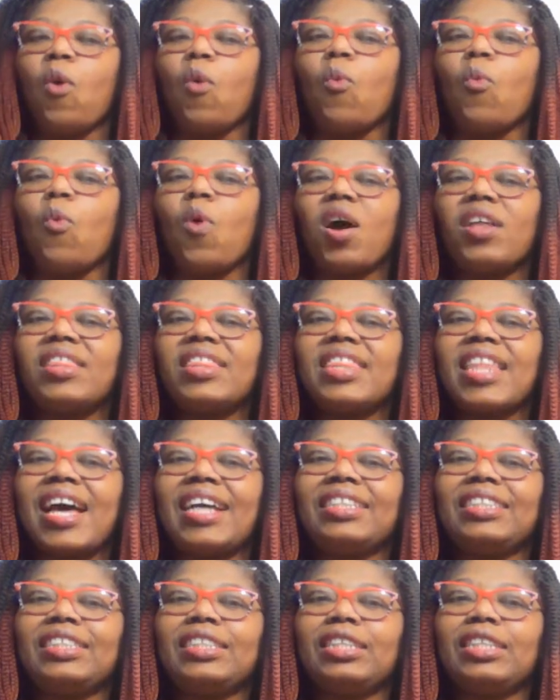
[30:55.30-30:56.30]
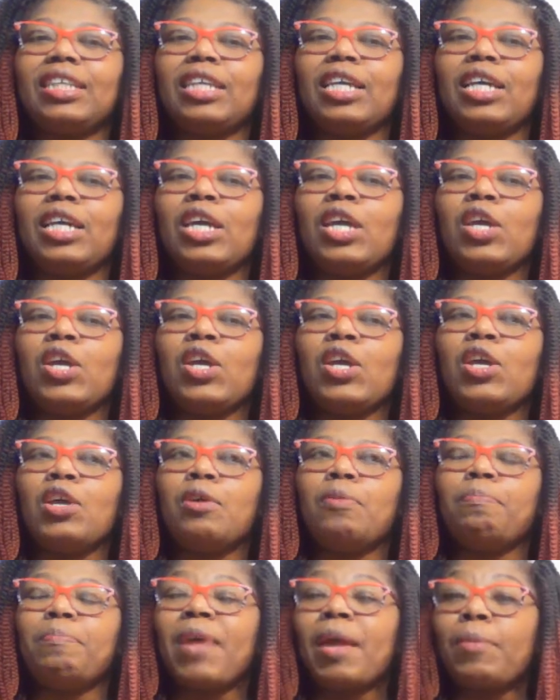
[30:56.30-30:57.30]
One that,
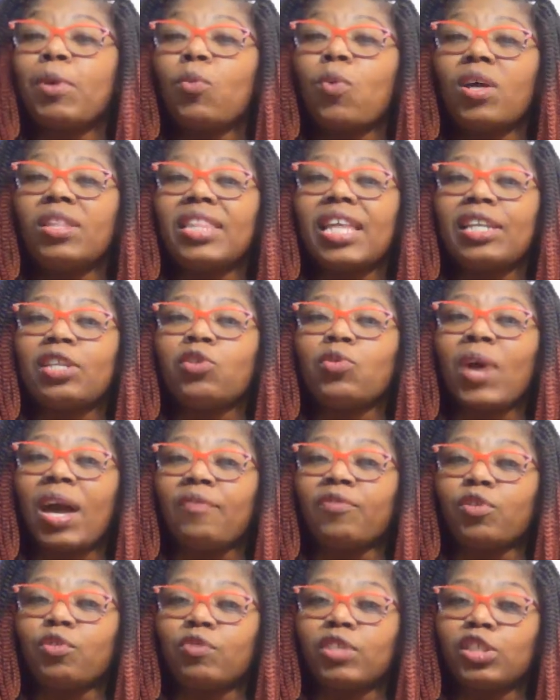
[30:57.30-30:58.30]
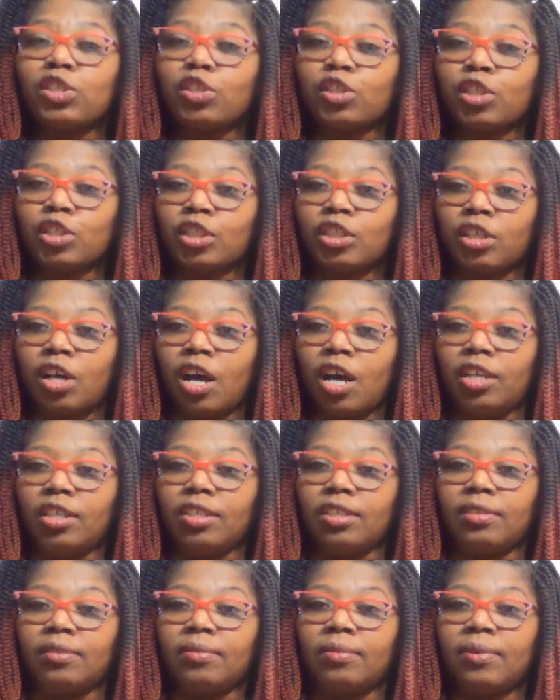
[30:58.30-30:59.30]
maybe one that you have to research on.
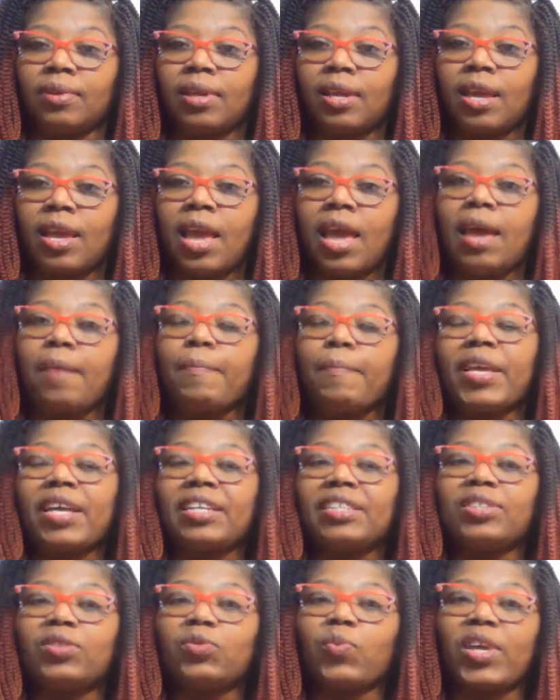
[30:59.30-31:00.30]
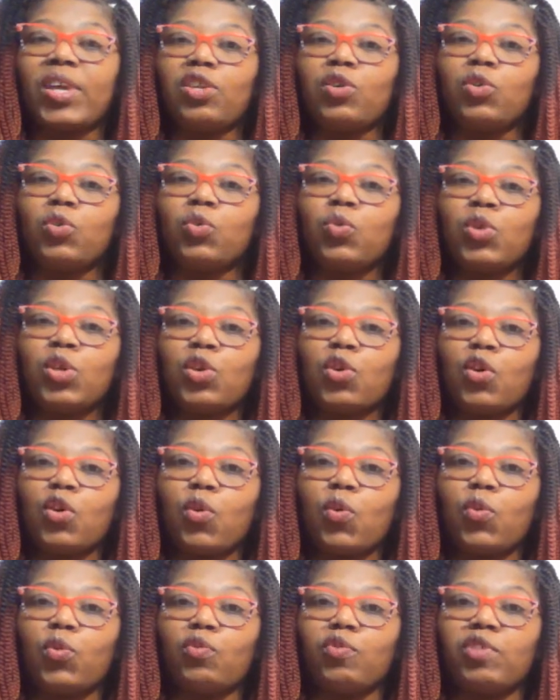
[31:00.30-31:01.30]
Because you do your
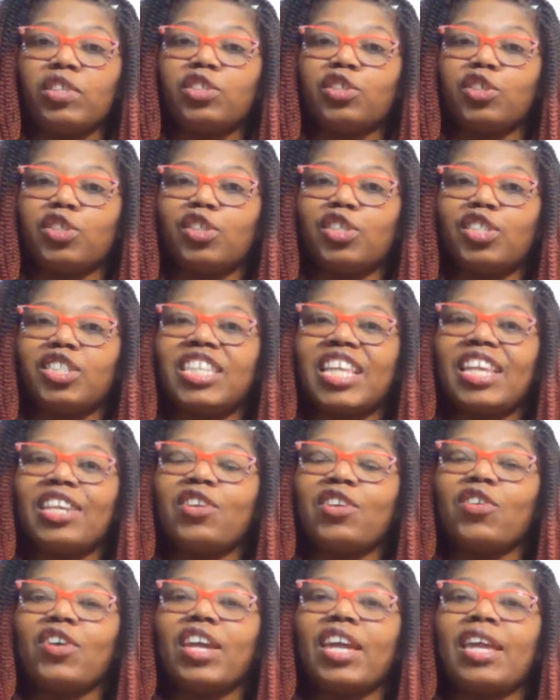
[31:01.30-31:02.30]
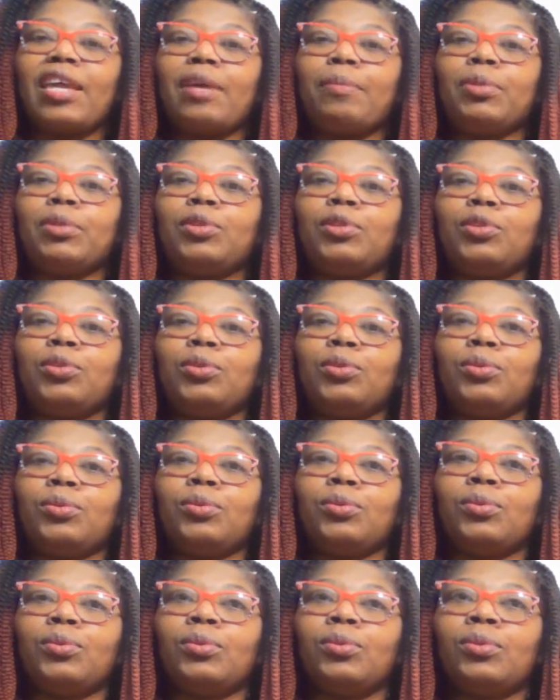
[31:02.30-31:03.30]
own research, then you're able
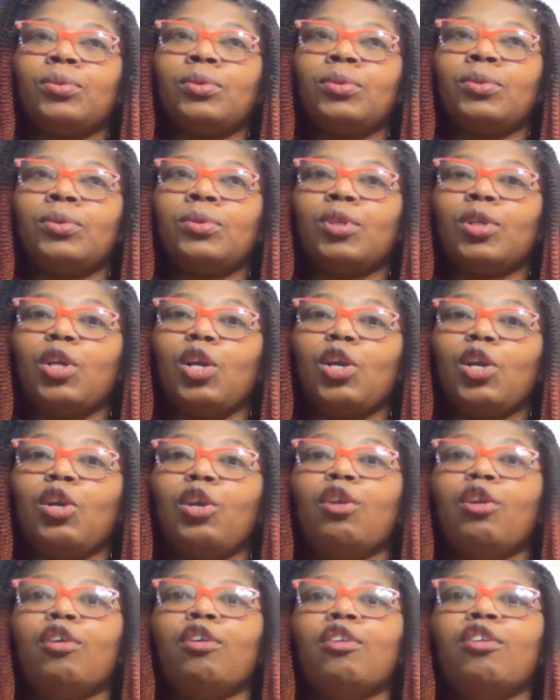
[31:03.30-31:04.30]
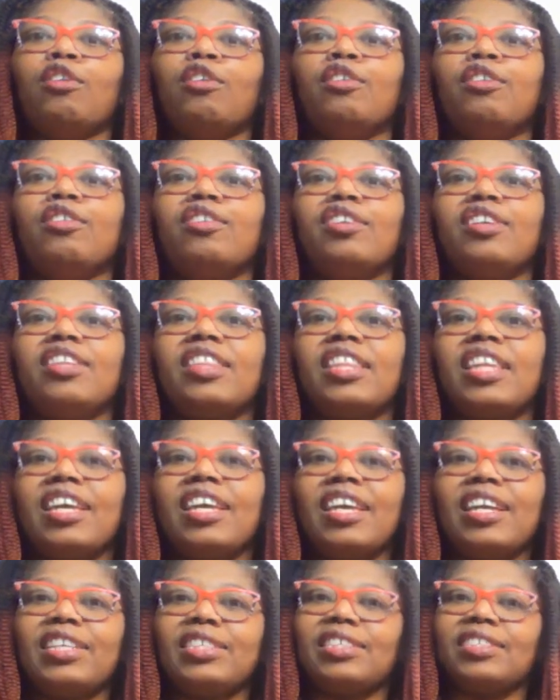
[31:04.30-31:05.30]
to learn
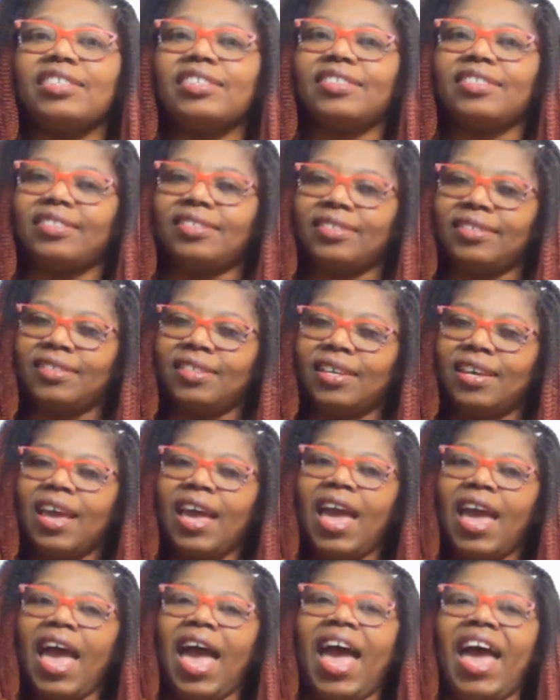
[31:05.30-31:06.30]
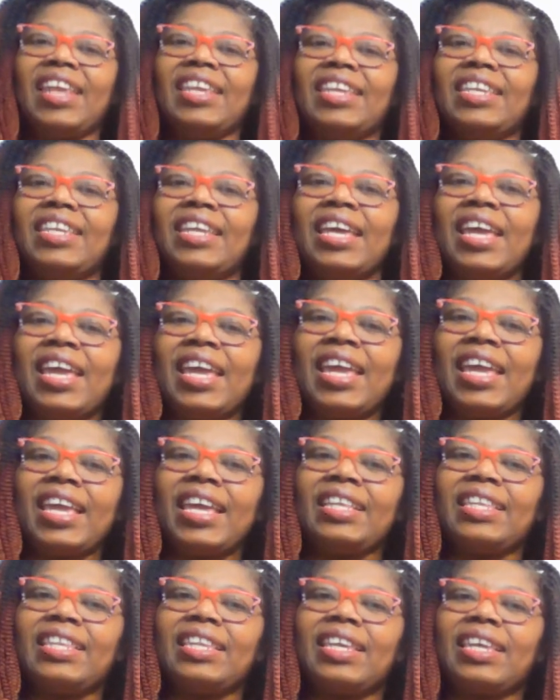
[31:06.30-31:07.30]
things, and
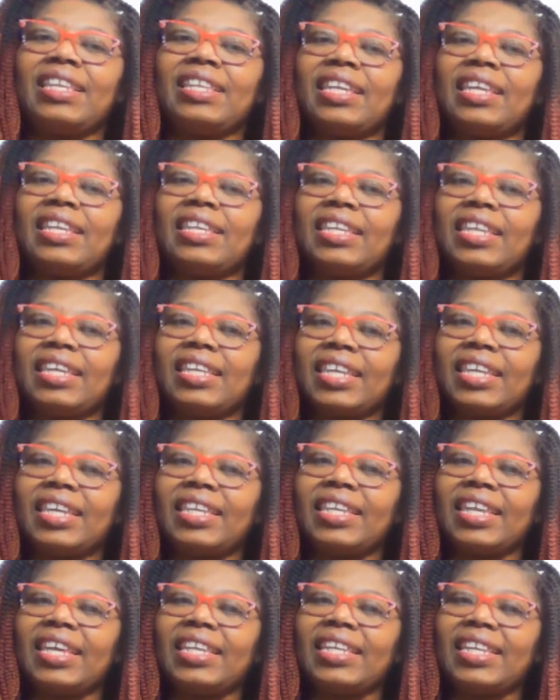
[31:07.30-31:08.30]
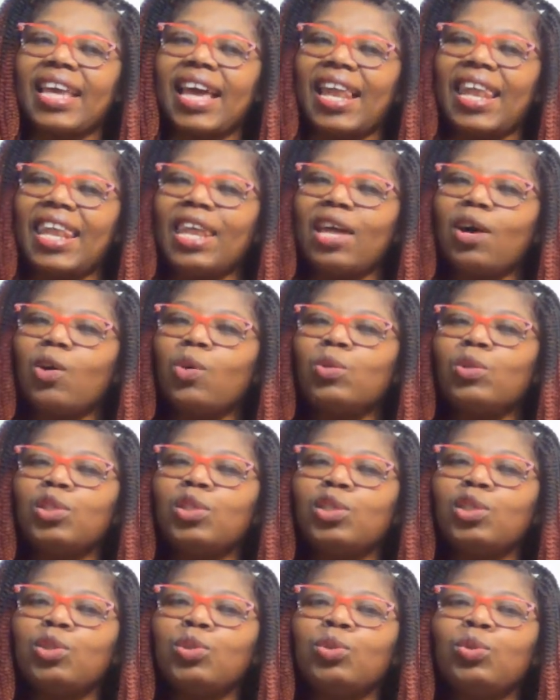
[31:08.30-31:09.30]
it
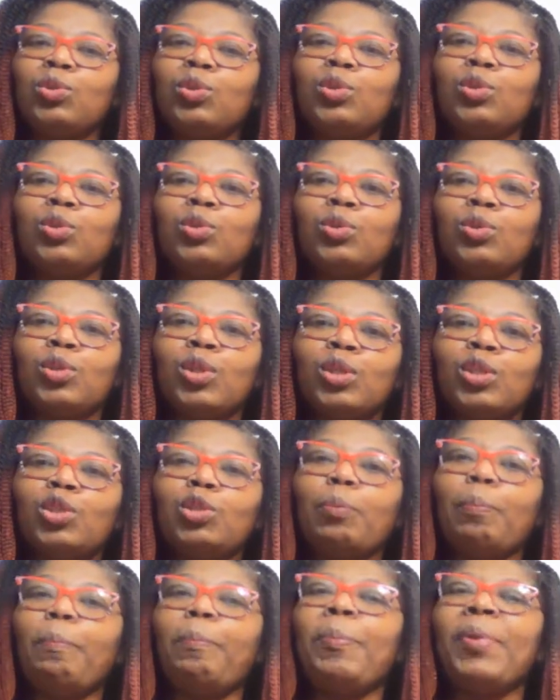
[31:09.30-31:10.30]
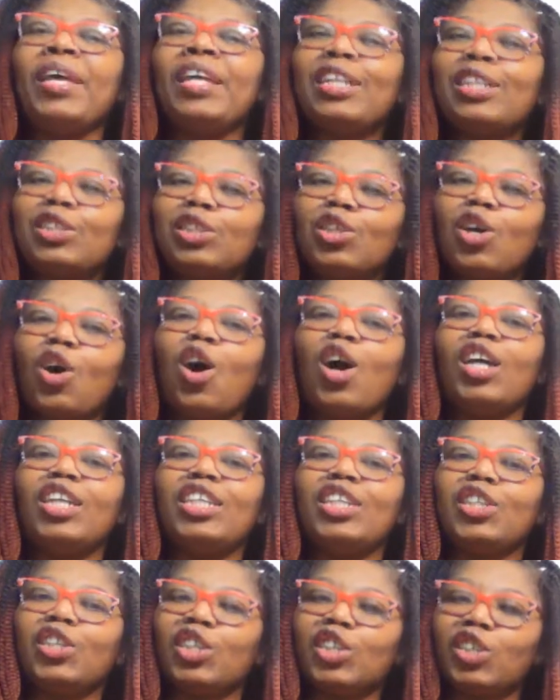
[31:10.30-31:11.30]
allows you to build
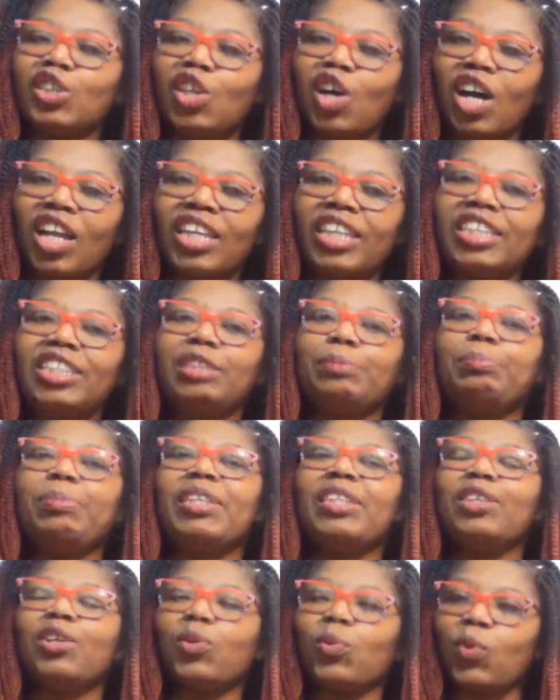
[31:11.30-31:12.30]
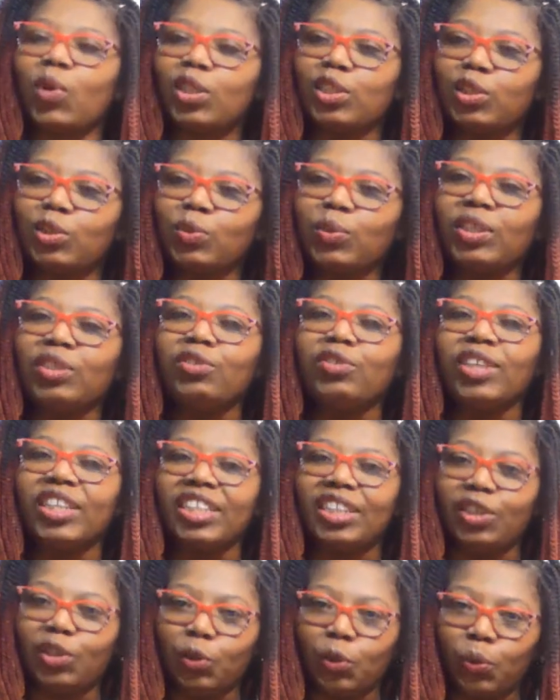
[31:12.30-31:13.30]
on your knowledge, build on what you
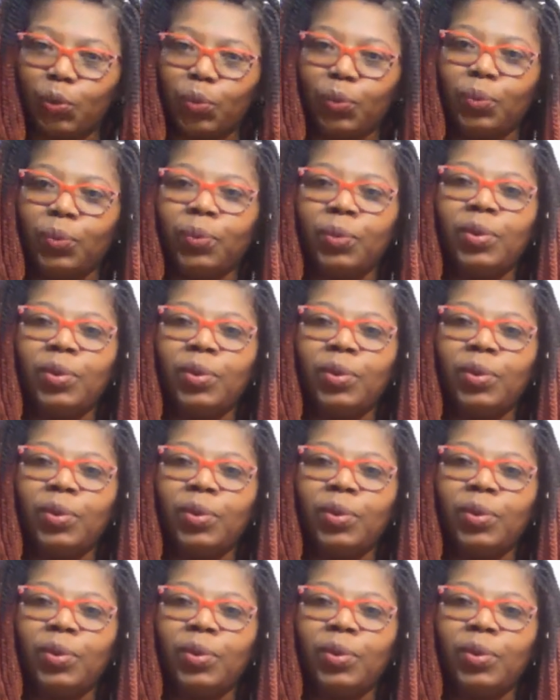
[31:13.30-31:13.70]
already know.